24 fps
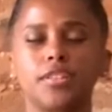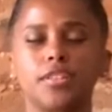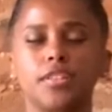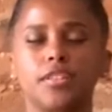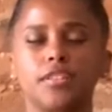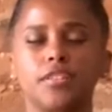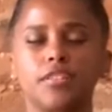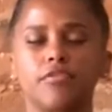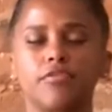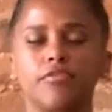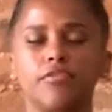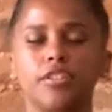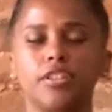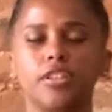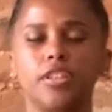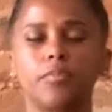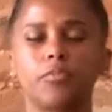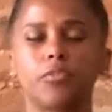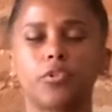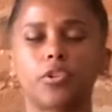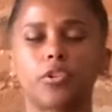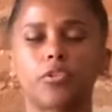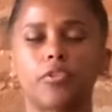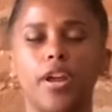sense of
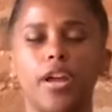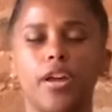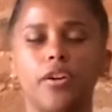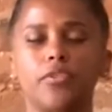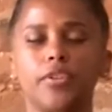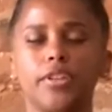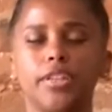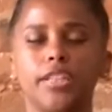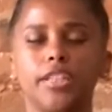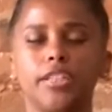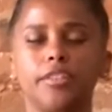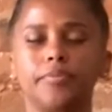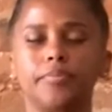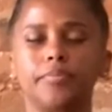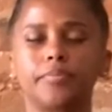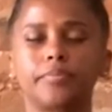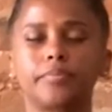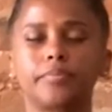feeling more grounded.